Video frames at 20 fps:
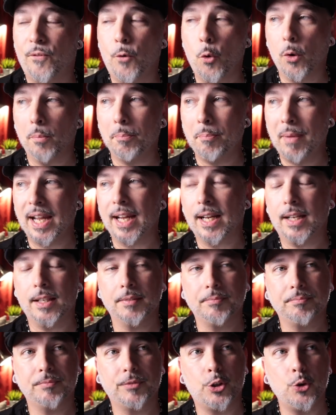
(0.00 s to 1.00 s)
For
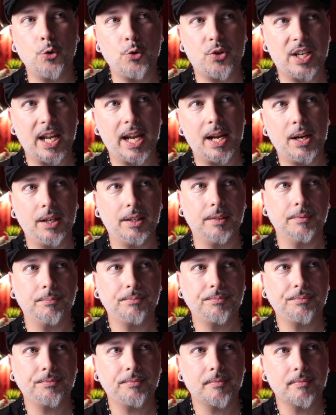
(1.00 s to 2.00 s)
Mik to say
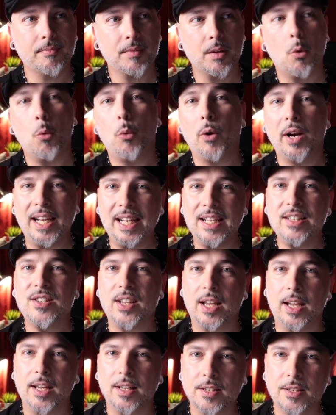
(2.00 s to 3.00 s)
what he
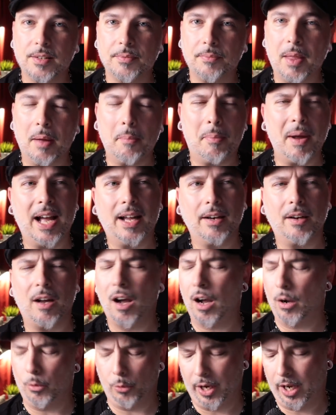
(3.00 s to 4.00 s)
says about,
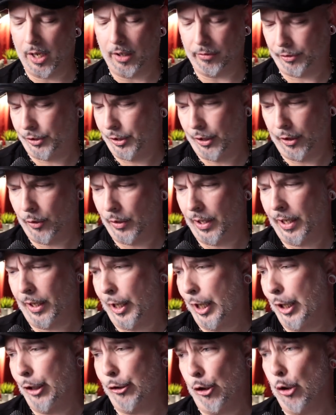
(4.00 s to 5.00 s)
oh, well, you know,
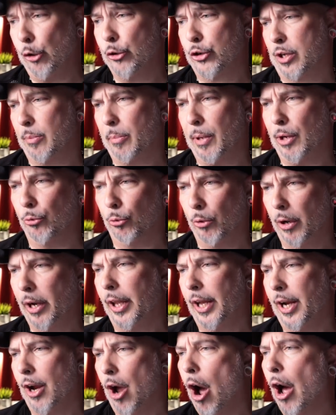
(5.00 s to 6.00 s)
he, he used to be
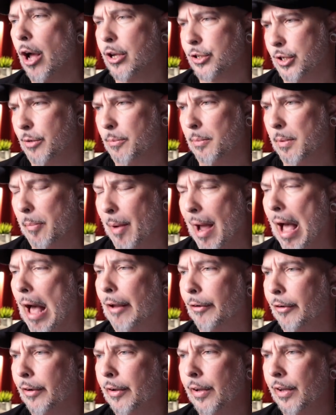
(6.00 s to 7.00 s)
really awesome
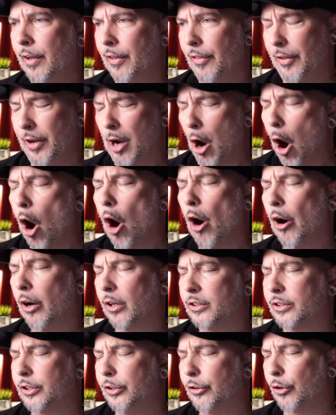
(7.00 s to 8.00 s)
about the
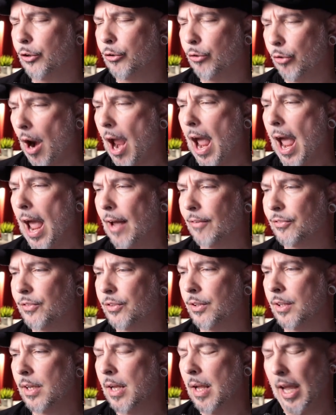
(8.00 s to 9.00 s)
art and the
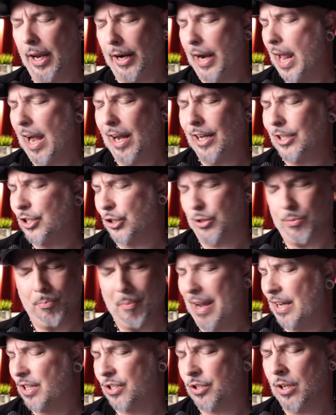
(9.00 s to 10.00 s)
craft, and now he just
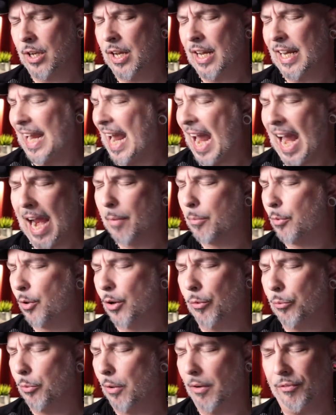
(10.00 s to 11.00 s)
makes
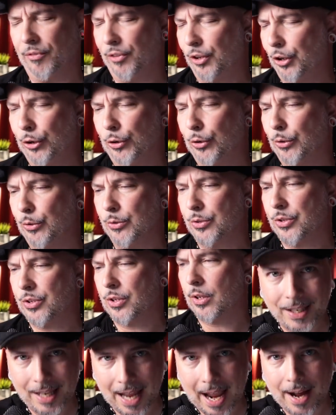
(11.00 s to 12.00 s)
camera
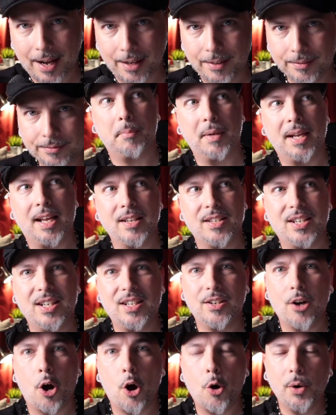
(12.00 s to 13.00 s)
reviews. Yeah, because
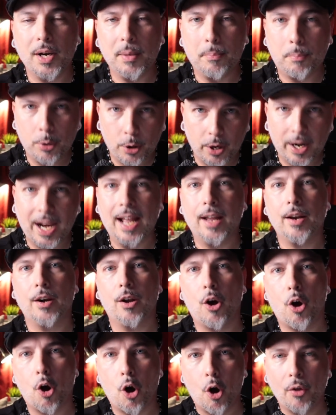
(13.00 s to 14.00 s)
he's already put
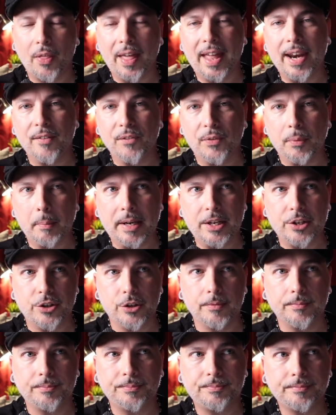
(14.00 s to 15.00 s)
out all that
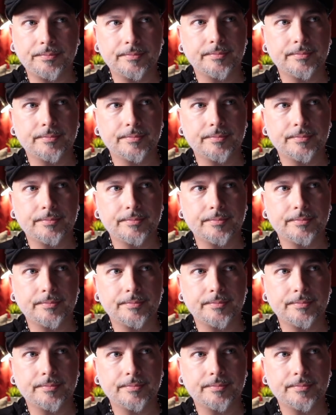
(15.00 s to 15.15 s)
information.